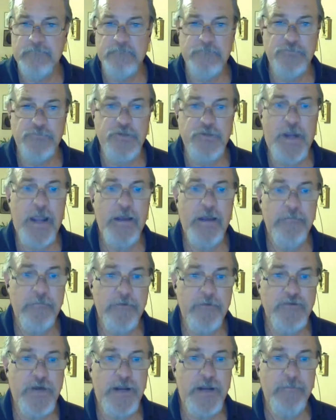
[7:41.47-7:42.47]
Try
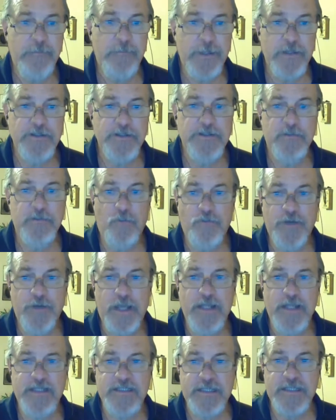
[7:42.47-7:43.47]
and build some
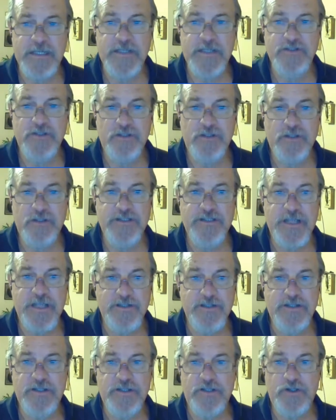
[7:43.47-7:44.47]
nights in so that it's not
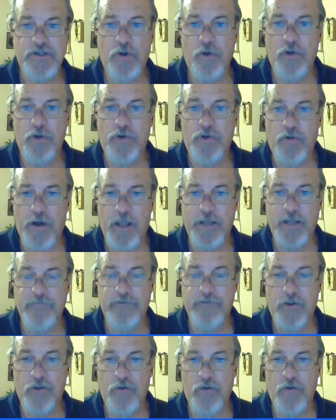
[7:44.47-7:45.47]
just a total grind
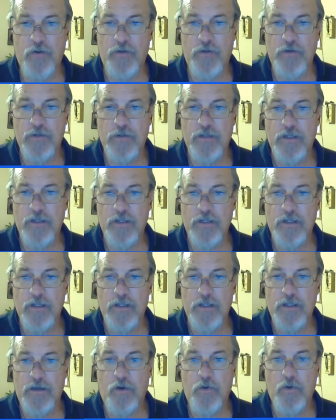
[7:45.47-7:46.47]
for the
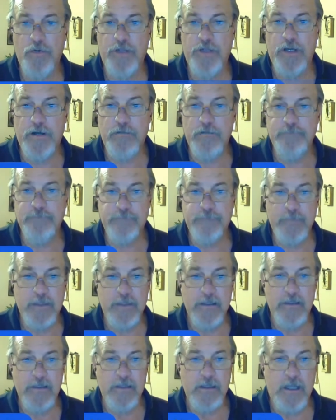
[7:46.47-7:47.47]
whole year.
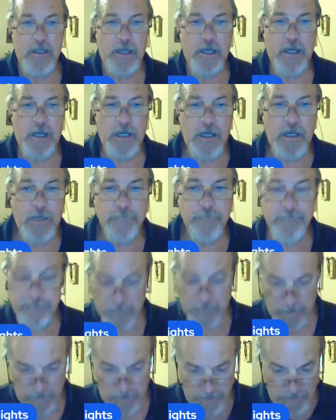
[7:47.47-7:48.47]

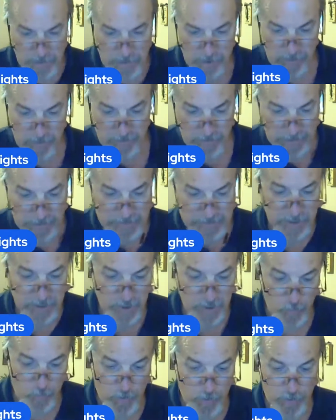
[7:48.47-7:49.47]
So the next thing
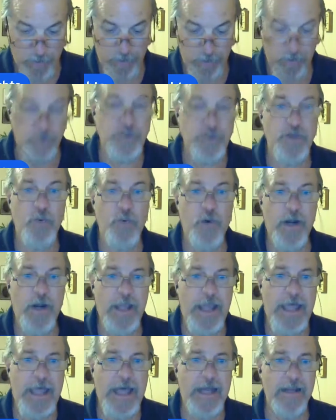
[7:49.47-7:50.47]
you want to do is you want to
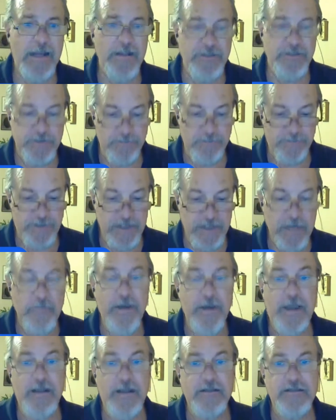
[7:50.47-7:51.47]
add in some theme
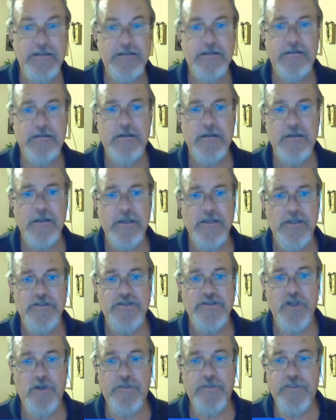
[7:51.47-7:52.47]
nights.
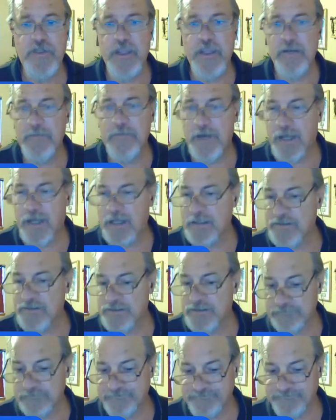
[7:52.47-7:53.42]
So theme nights